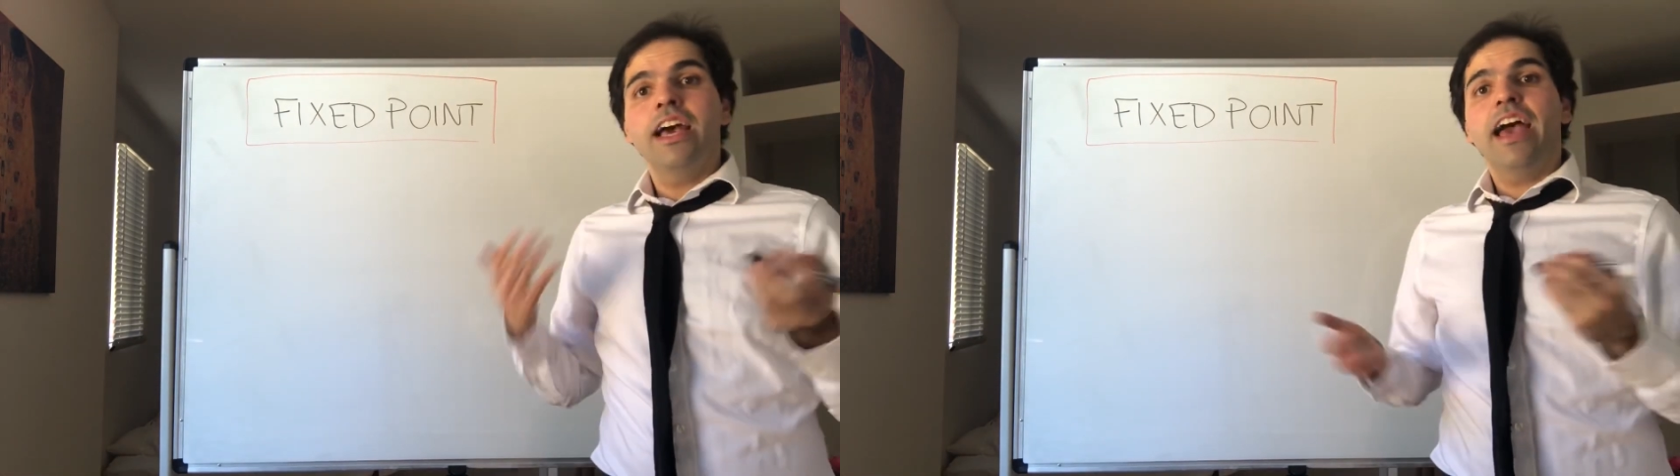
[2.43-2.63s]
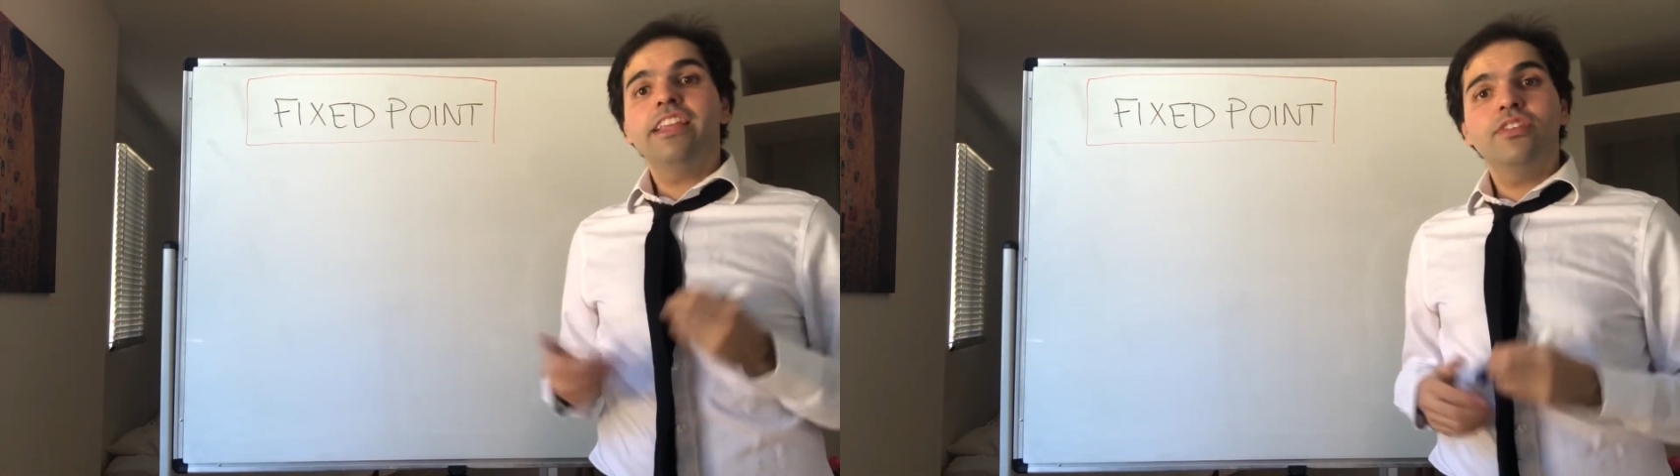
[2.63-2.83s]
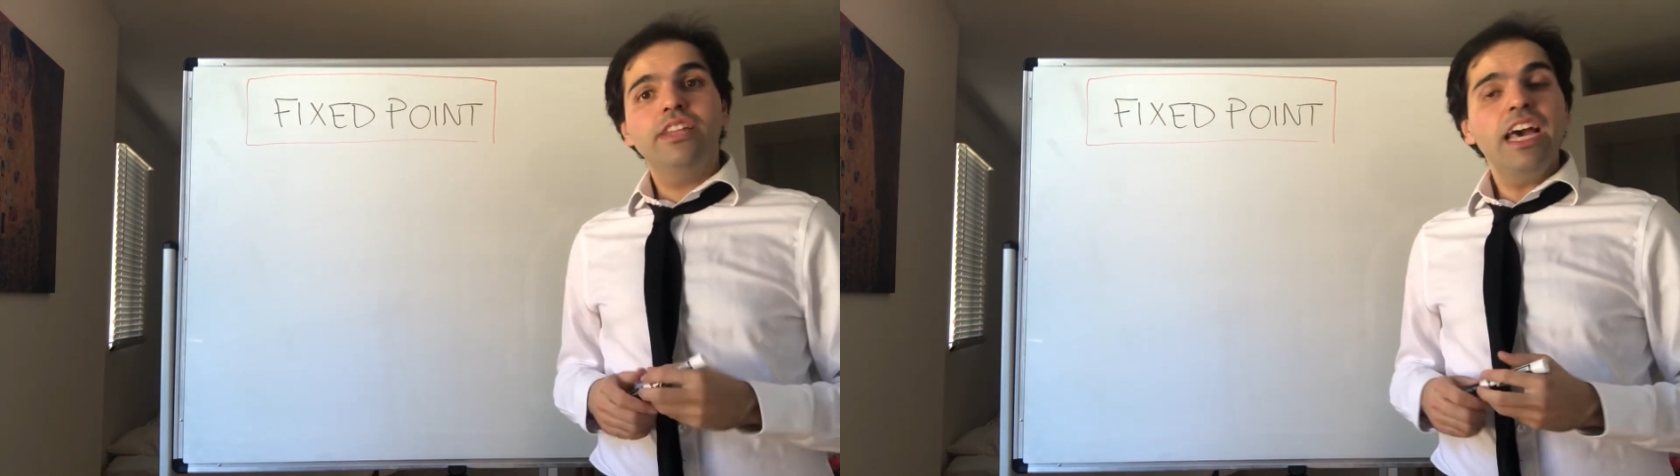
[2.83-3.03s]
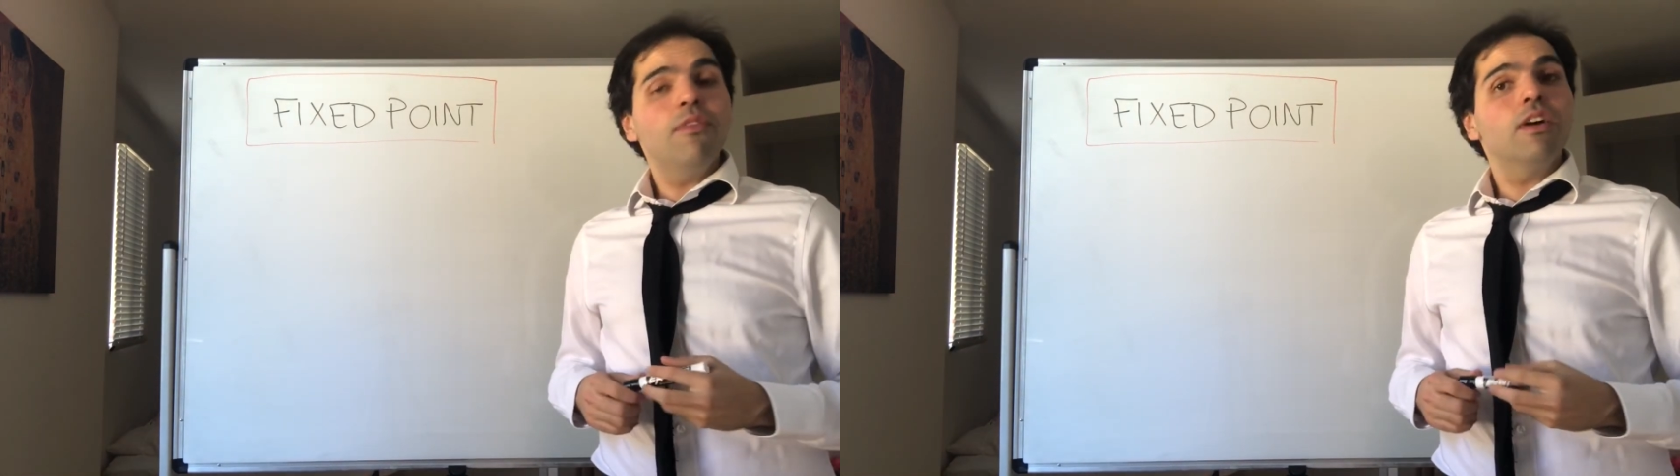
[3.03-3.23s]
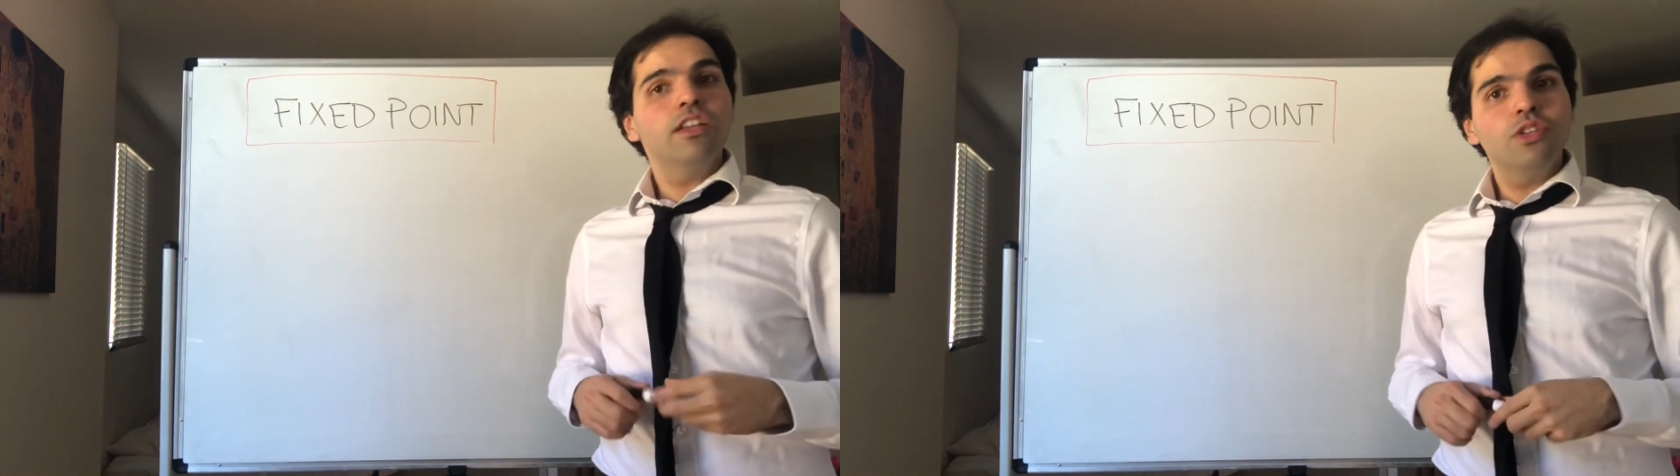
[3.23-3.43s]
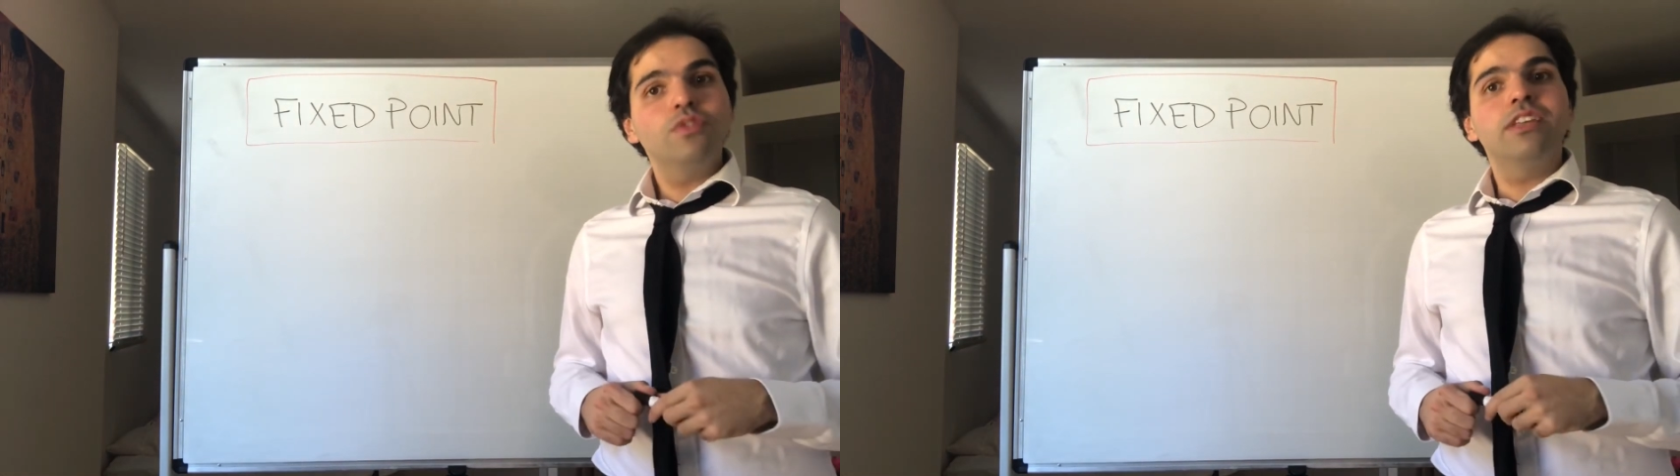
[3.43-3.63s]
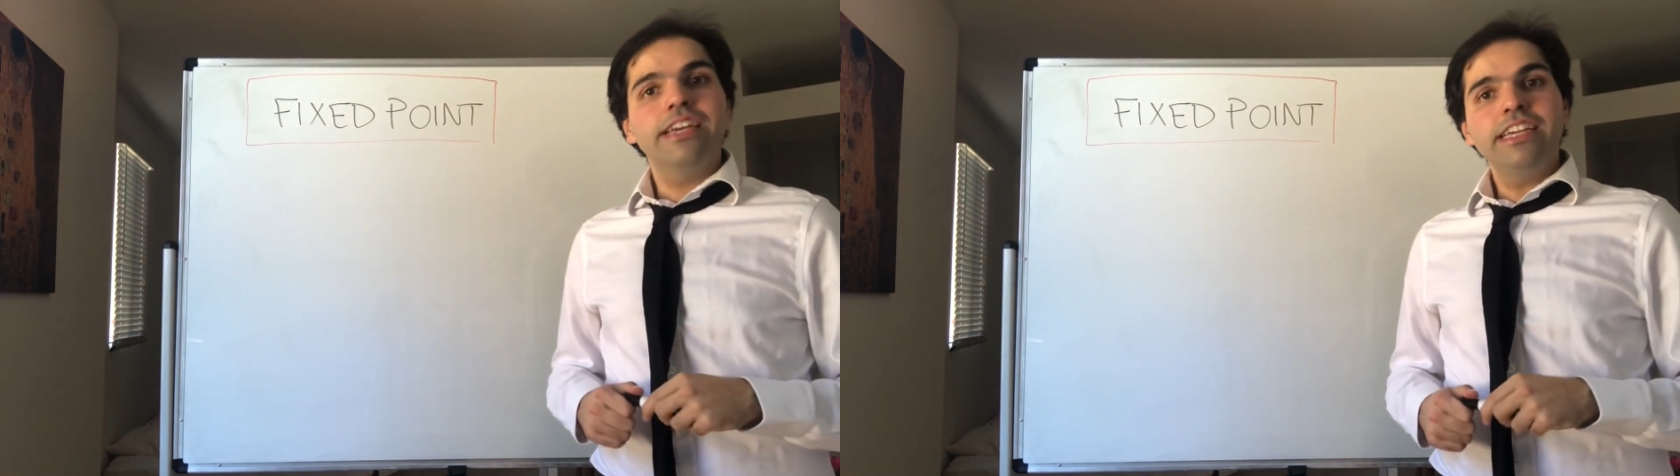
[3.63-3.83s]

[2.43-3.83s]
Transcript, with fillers: and today I want to use the